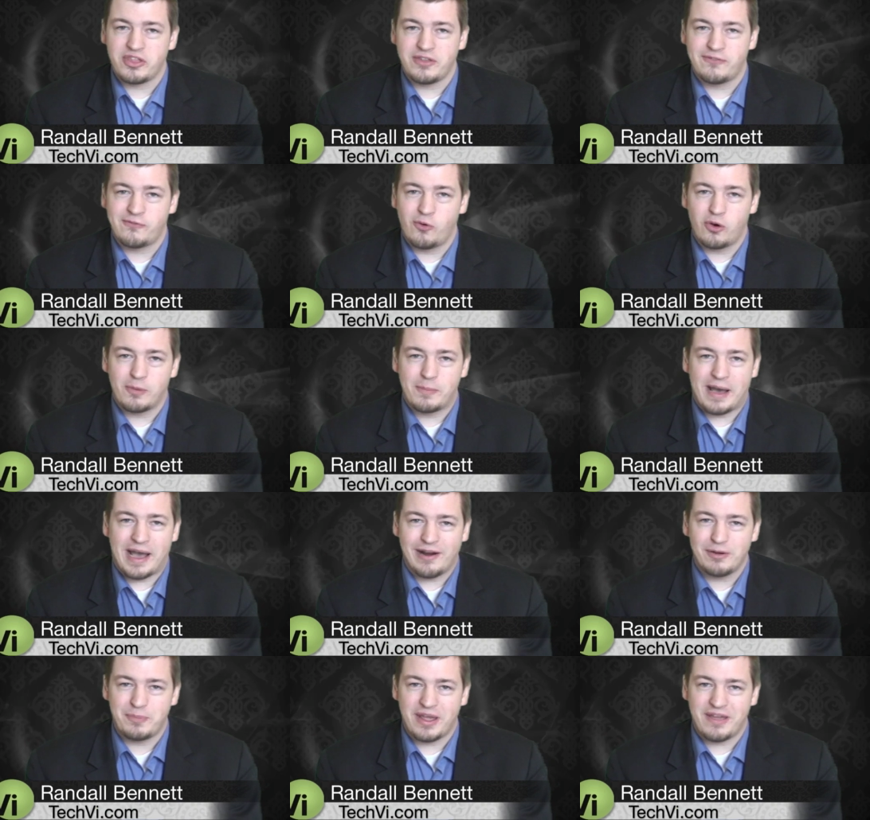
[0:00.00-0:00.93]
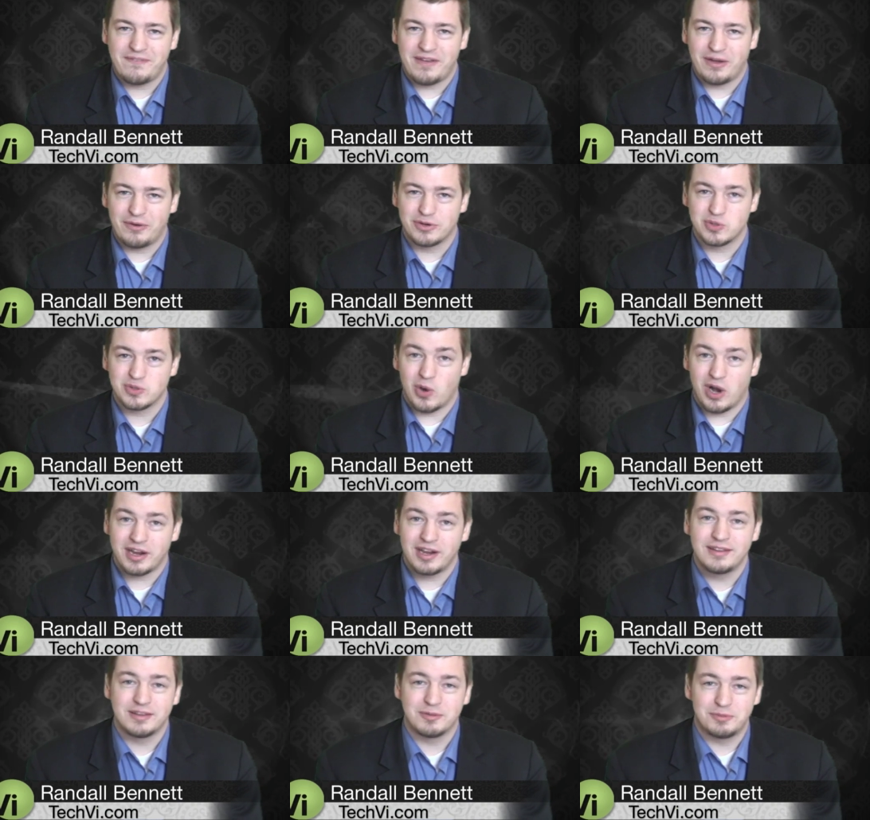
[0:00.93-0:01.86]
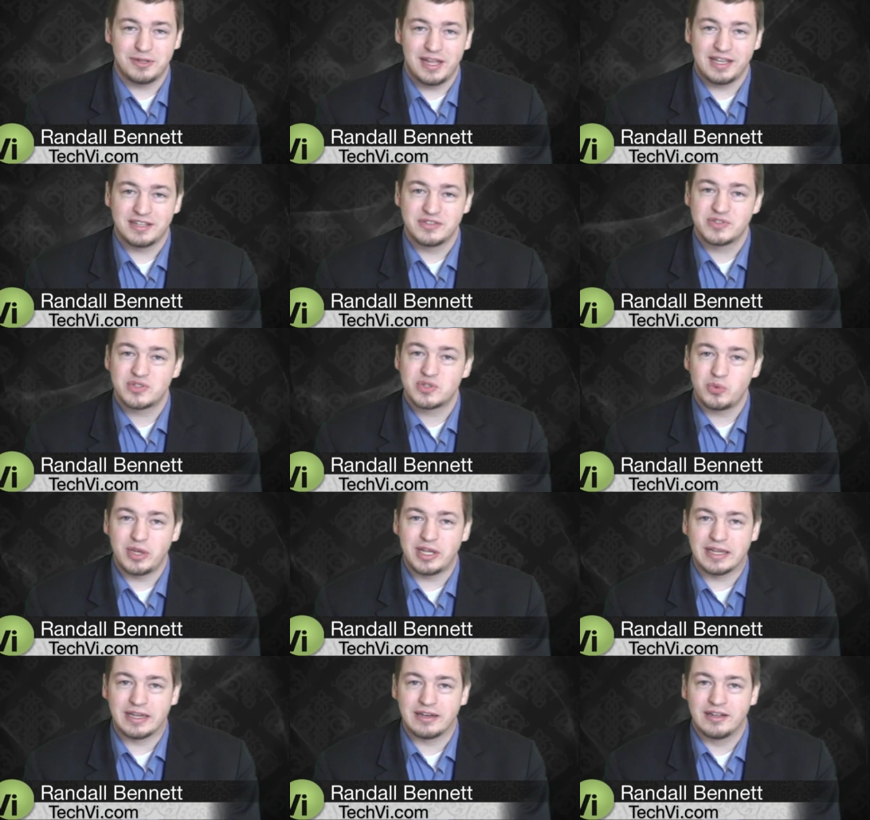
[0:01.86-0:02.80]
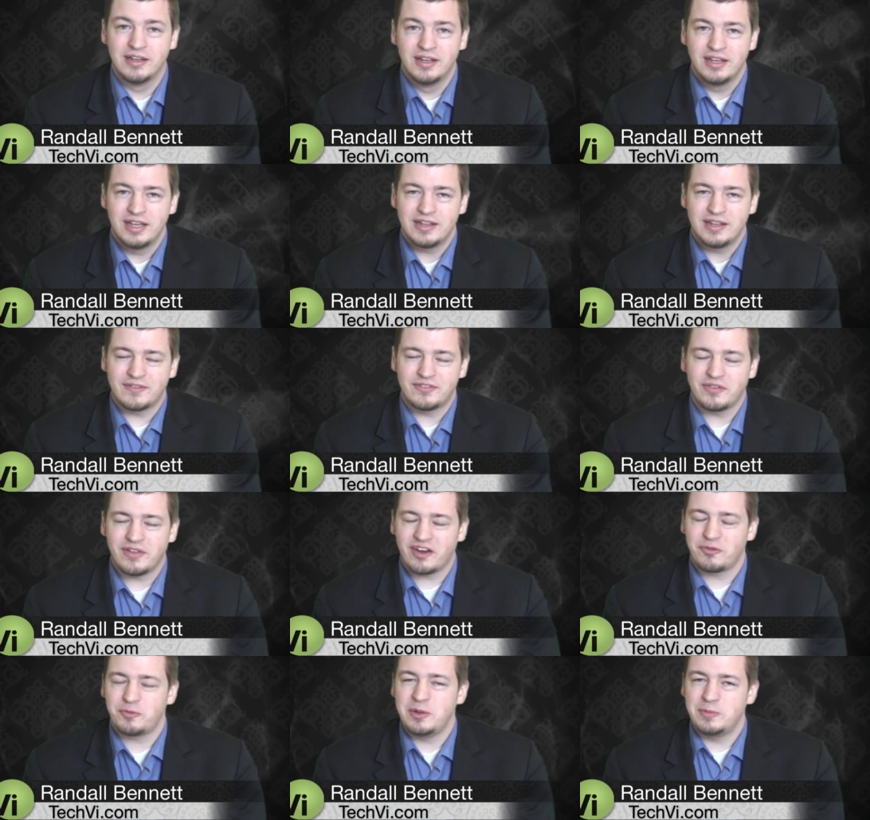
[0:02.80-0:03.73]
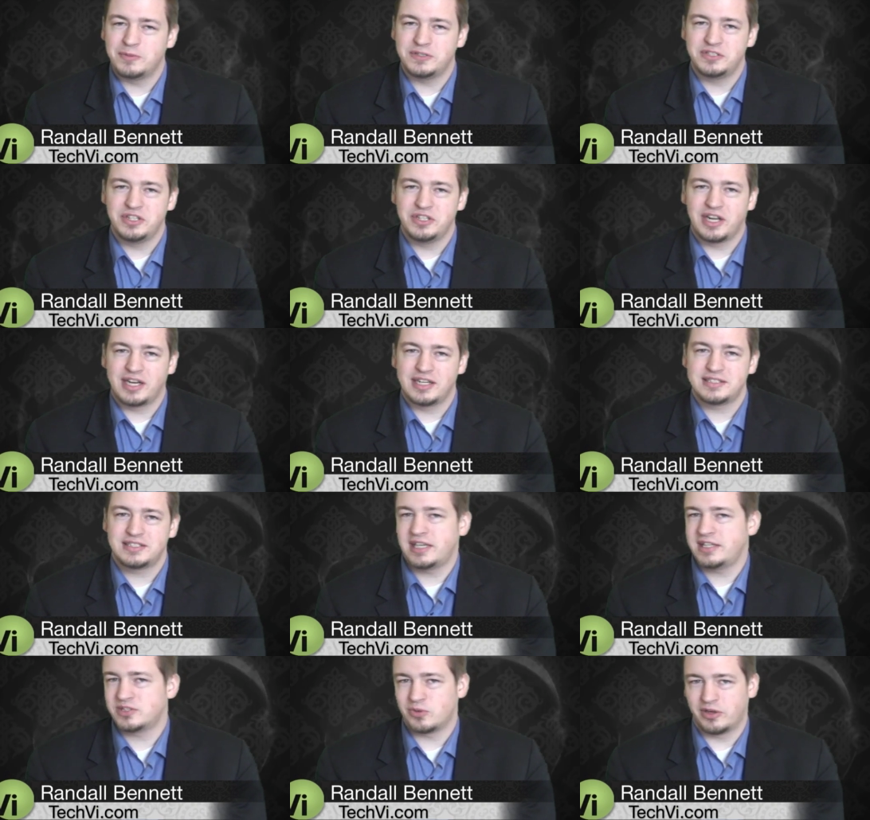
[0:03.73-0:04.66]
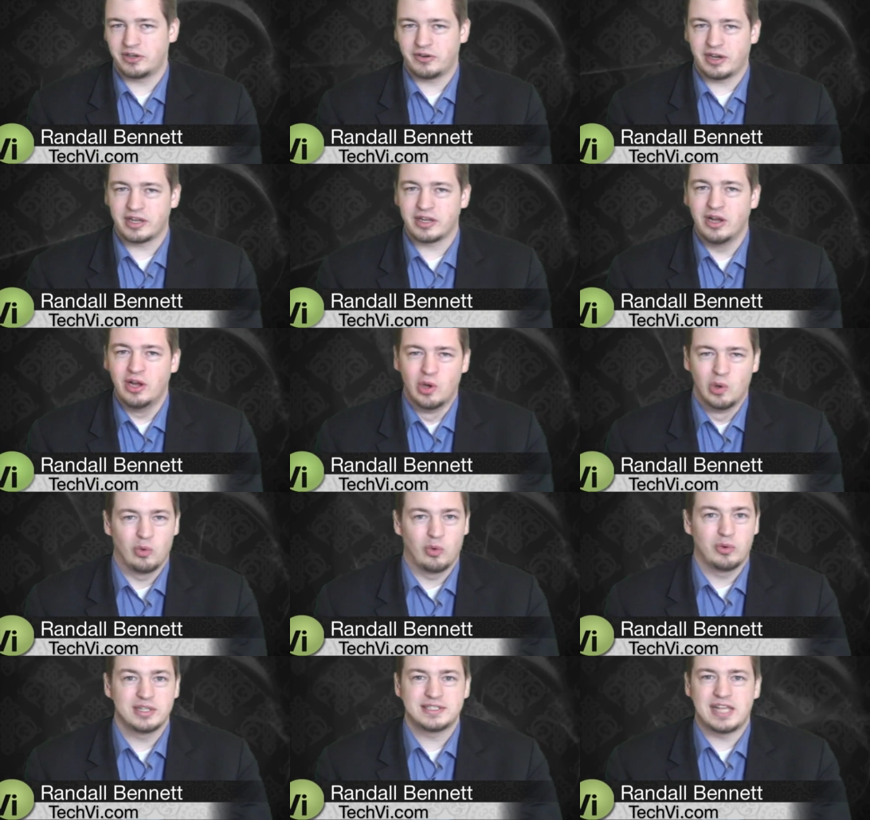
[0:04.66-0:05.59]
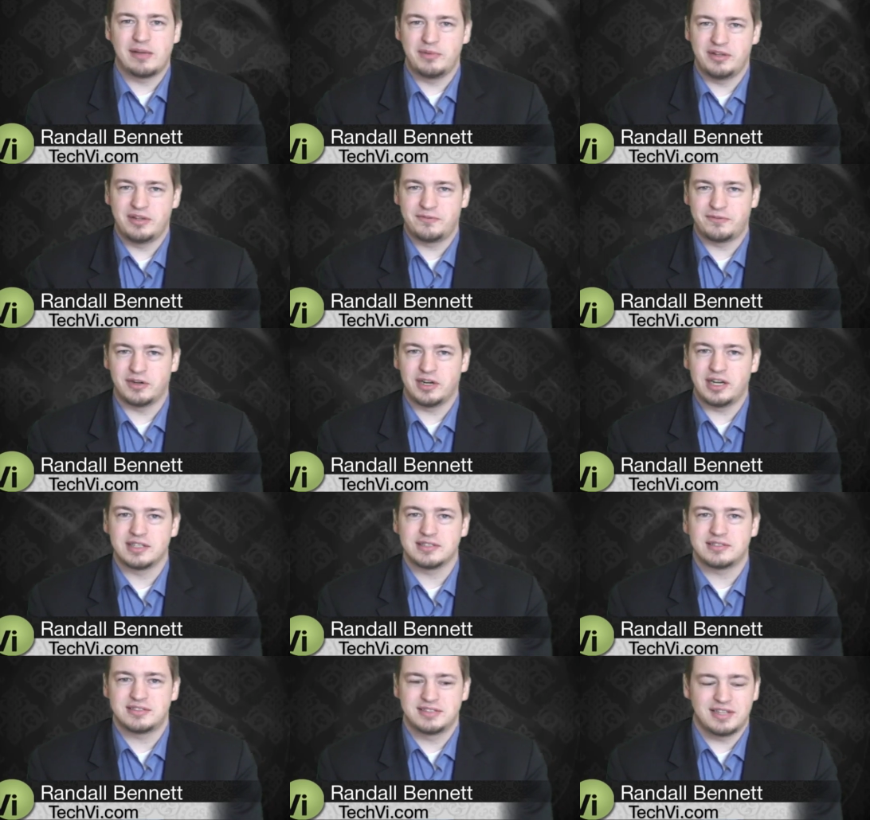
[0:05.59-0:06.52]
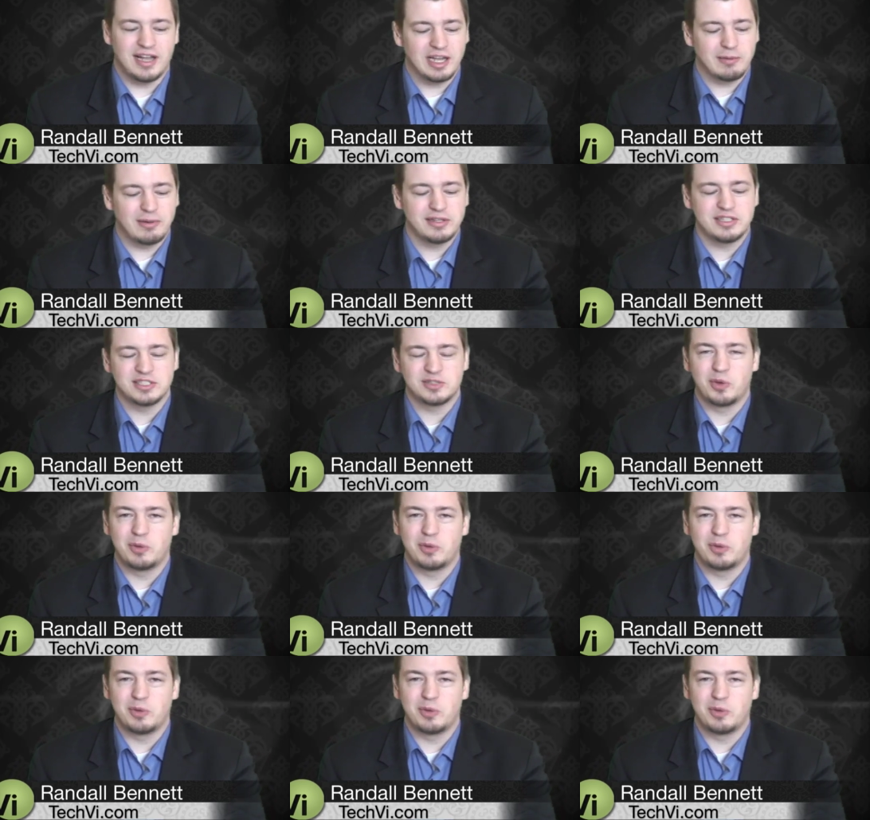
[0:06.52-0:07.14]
four Pirate Bay founders walking the plank in Sweden, it left a lot of people in the United States wondering, well, what does that mean for us? To talk about this, we